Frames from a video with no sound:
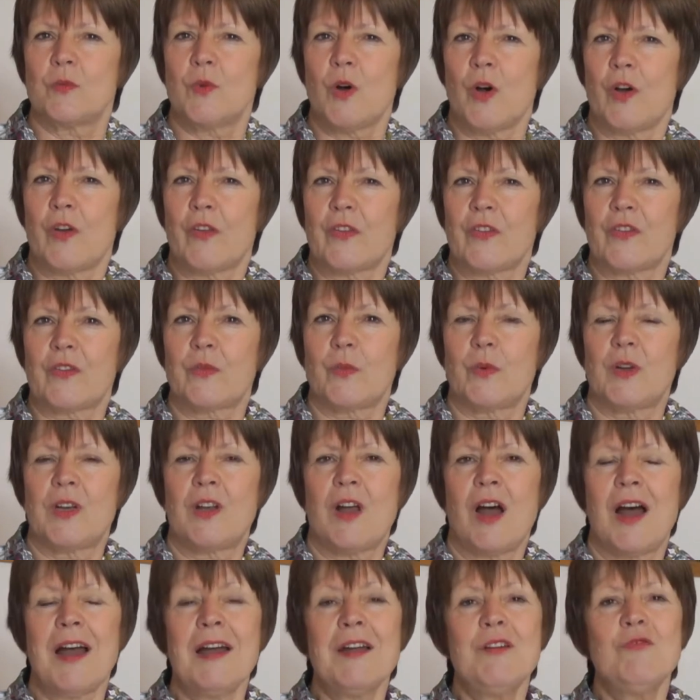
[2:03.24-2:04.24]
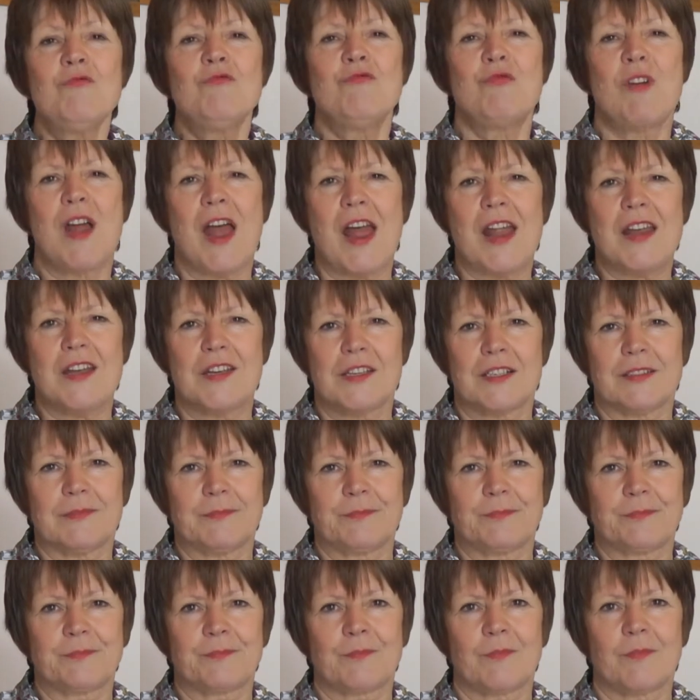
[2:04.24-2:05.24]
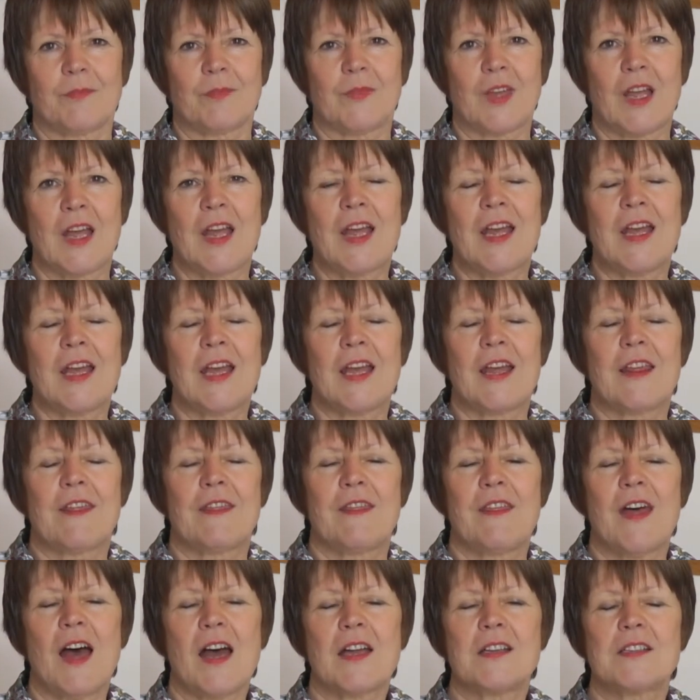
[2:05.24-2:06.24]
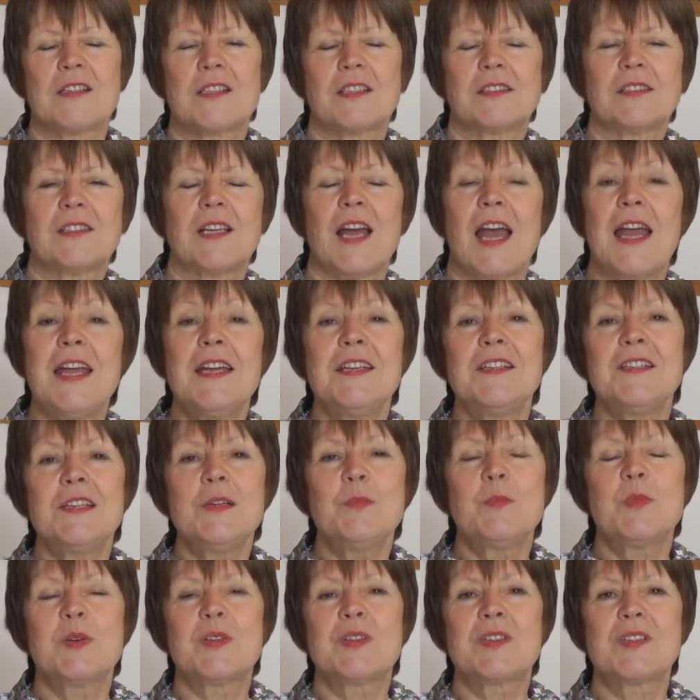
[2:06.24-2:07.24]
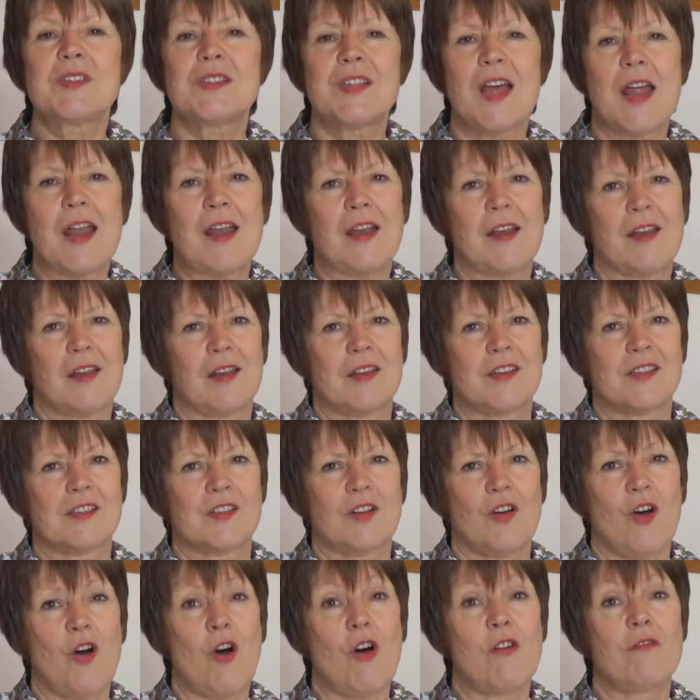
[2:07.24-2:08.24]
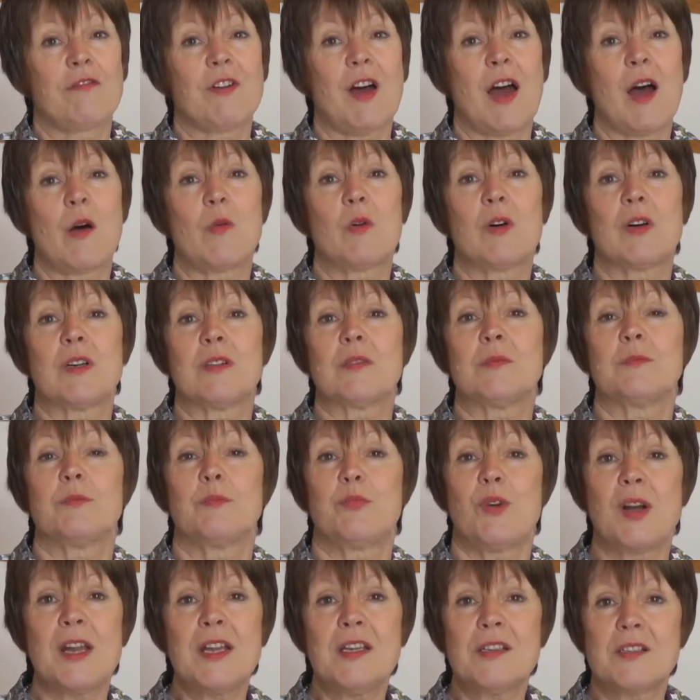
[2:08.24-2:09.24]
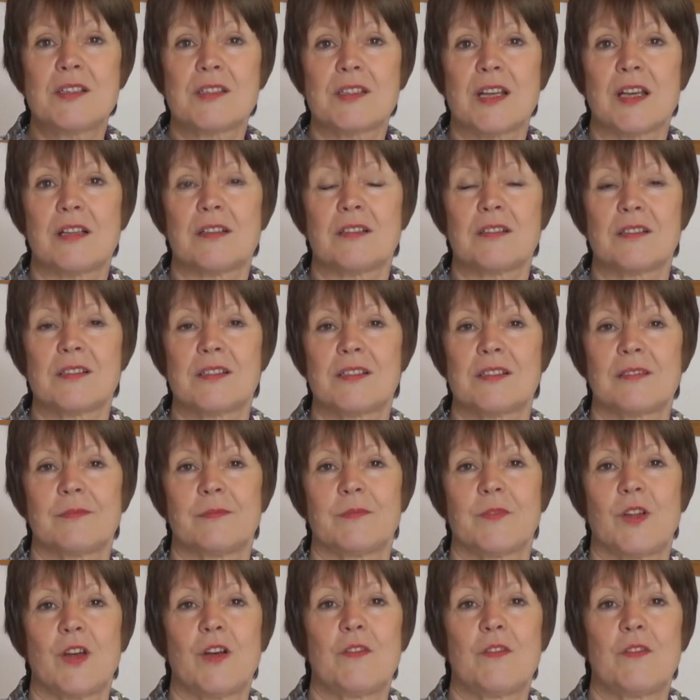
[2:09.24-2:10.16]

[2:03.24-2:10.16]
was when I read that 80% of our brain cells,